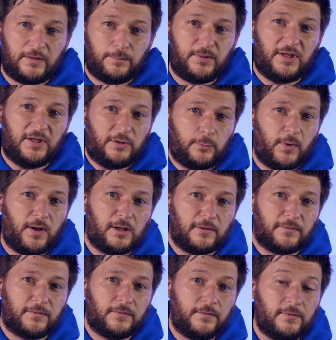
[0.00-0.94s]

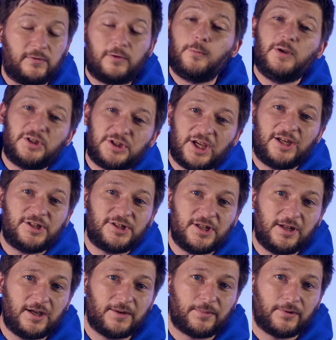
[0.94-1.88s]
P12, so we changed
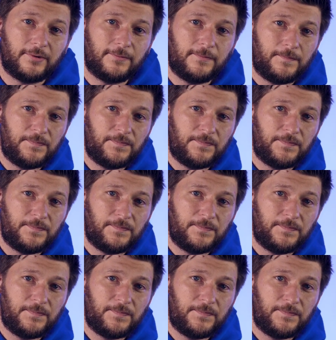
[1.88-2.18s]
it up.